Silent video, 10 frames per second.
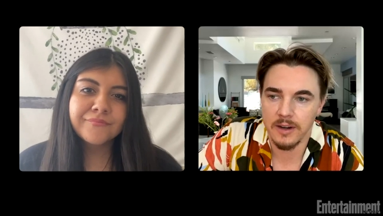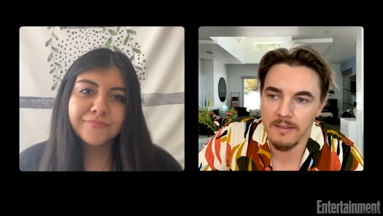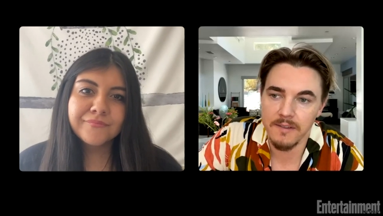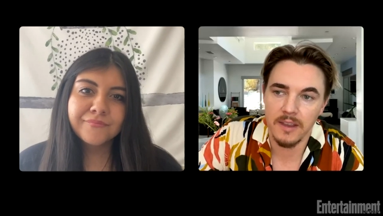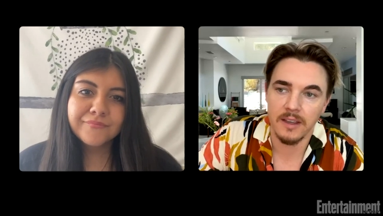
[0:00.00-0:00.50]
Speaker 1: And I
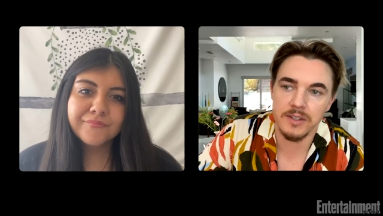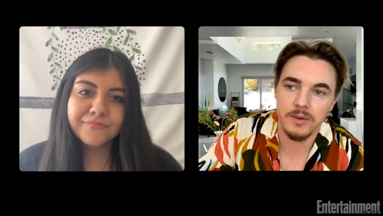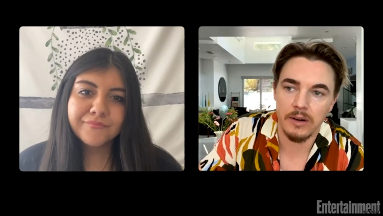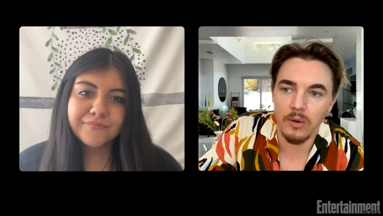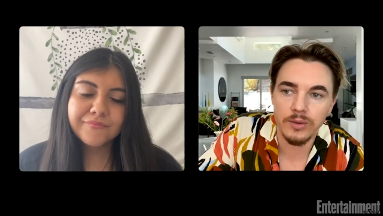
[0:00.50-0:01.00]
feel like as you
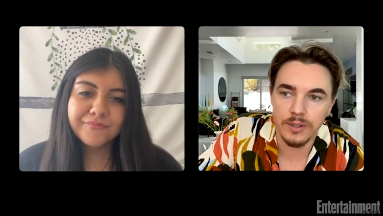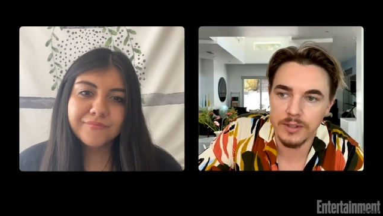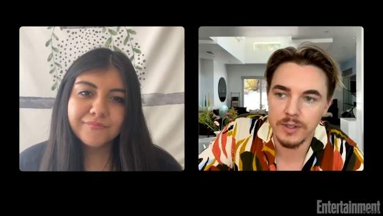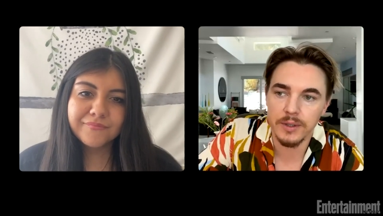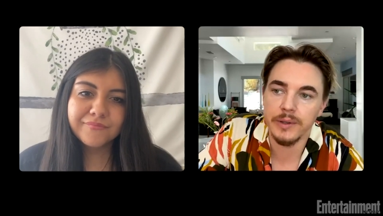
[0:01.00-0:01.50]
get older
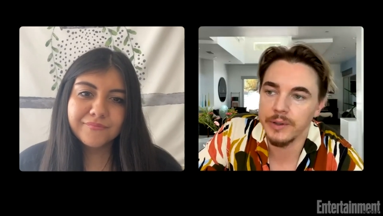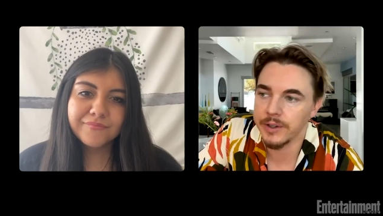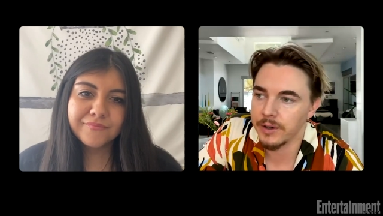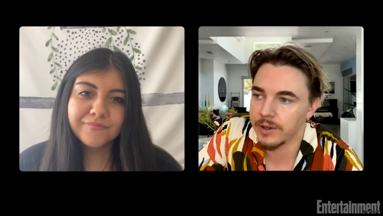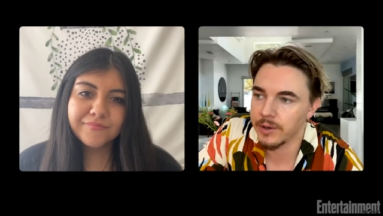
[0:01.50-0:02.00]
too,
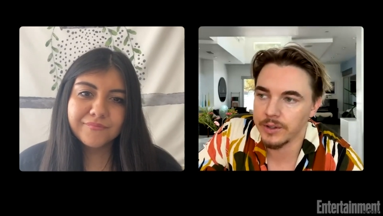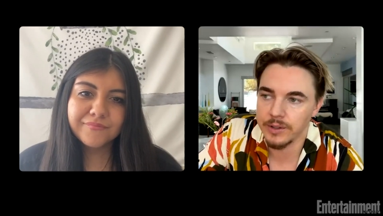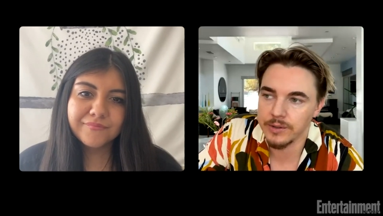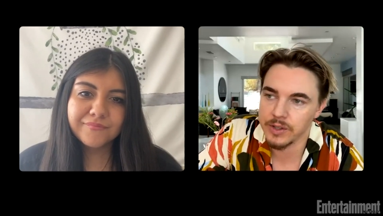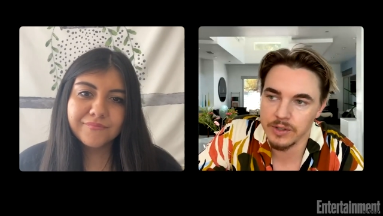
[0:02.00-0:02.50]
you're
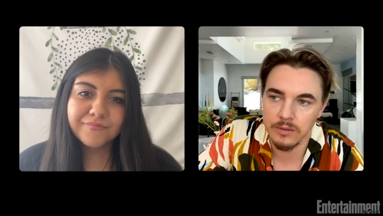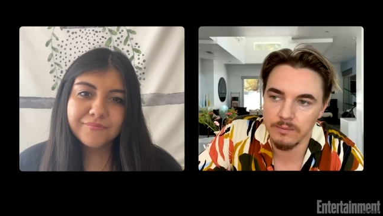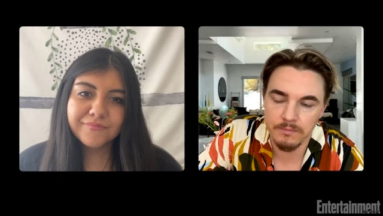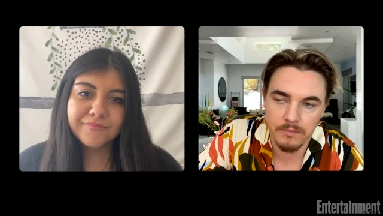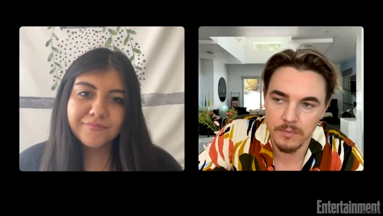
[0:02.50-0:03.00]
just
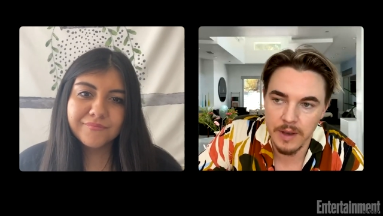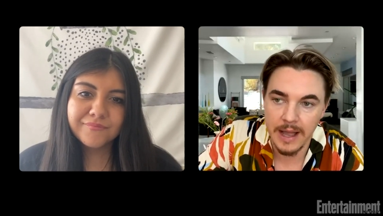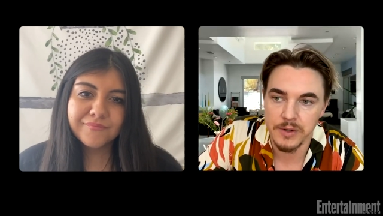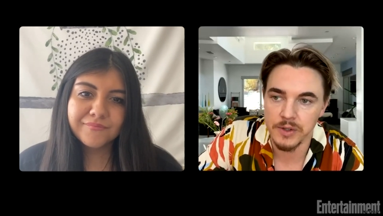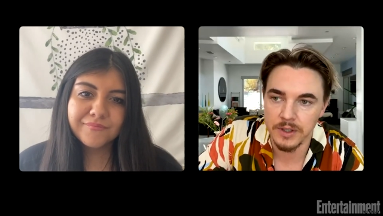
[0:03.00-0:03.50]

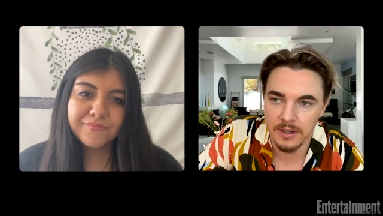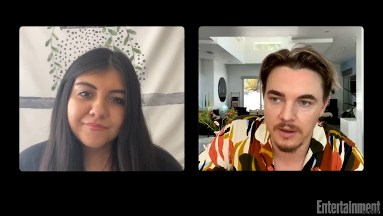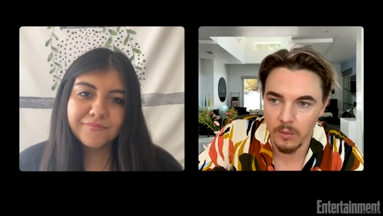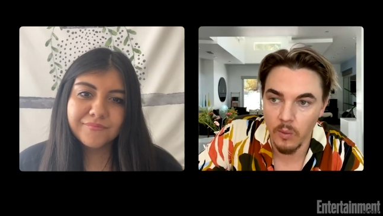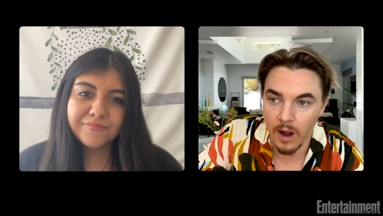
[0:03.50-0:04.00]

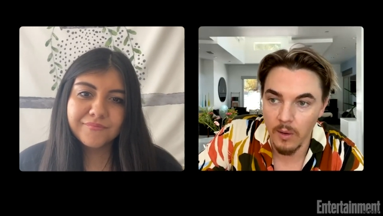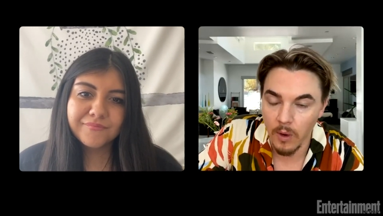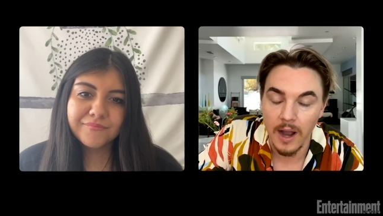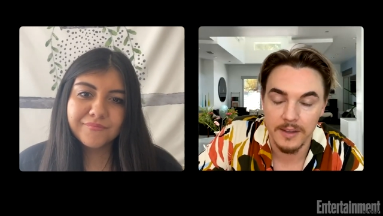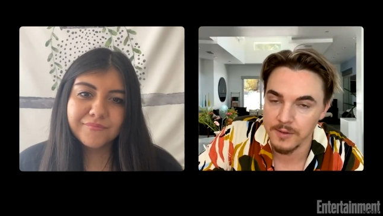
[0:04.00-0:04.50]
naturally a
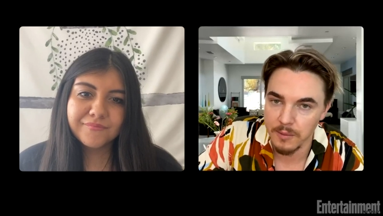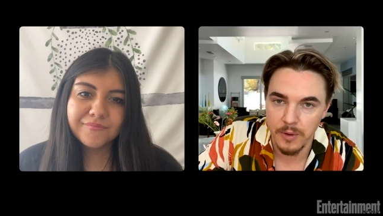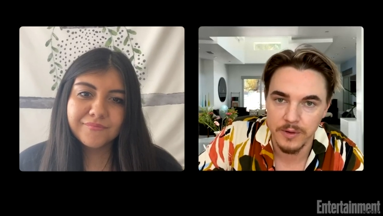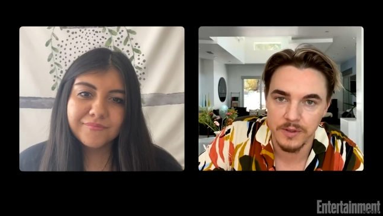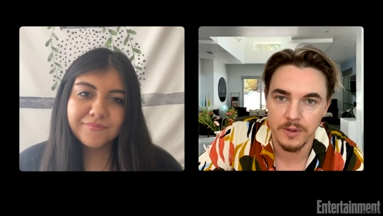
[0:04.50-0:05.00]
wiser
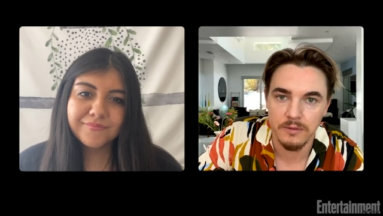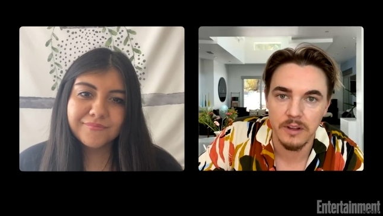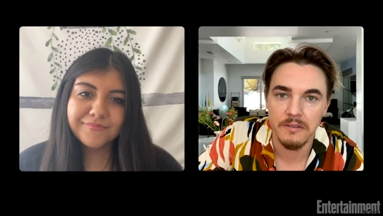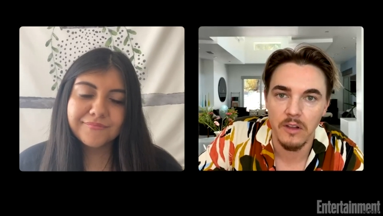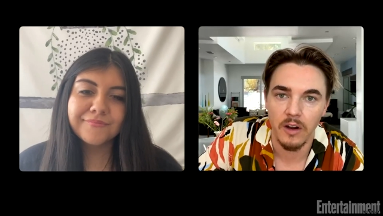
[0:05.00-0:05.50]
person. You've
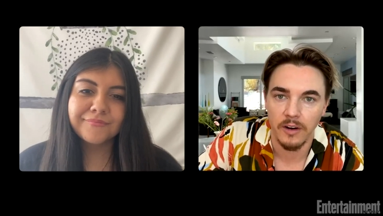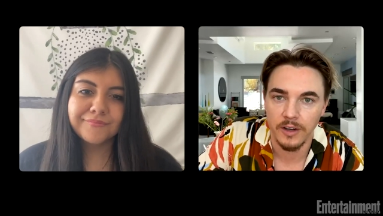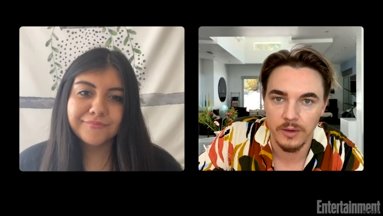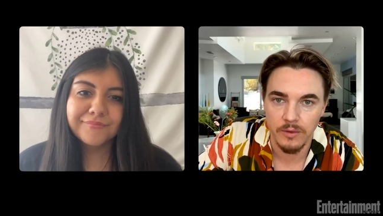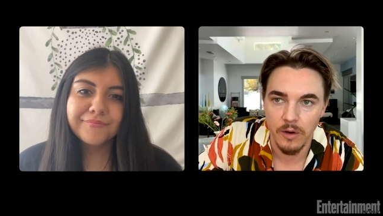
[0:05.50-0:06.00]
lived longer,
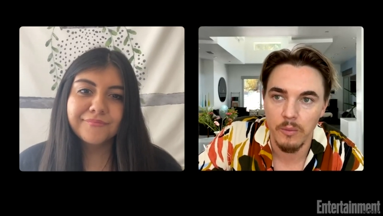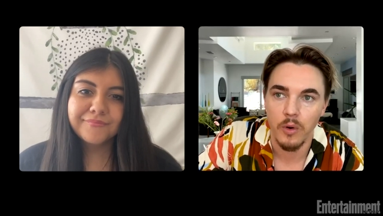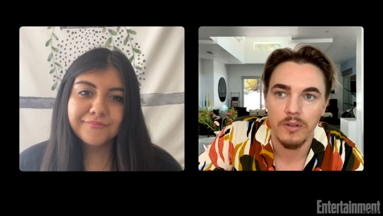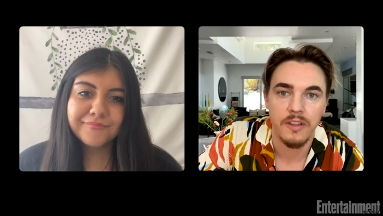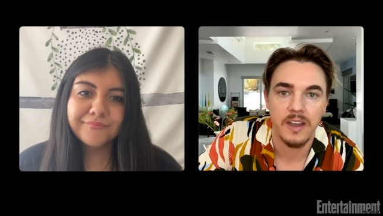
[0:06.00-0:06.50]
you know
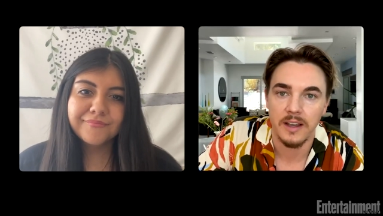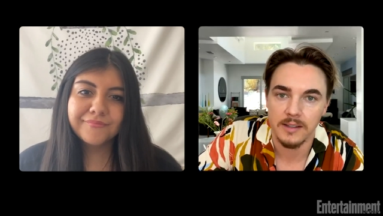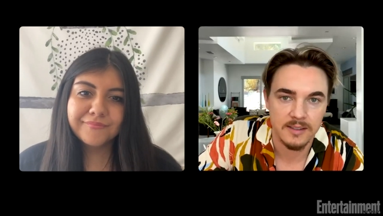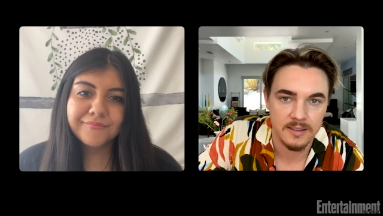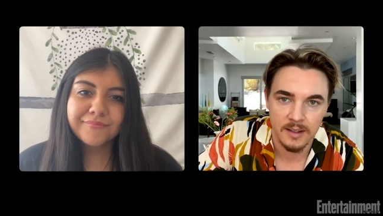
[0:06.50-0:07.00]
more
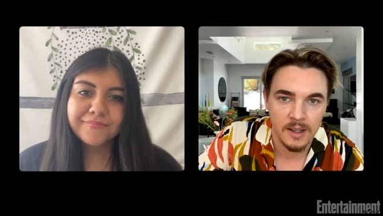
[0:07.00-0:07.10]
things.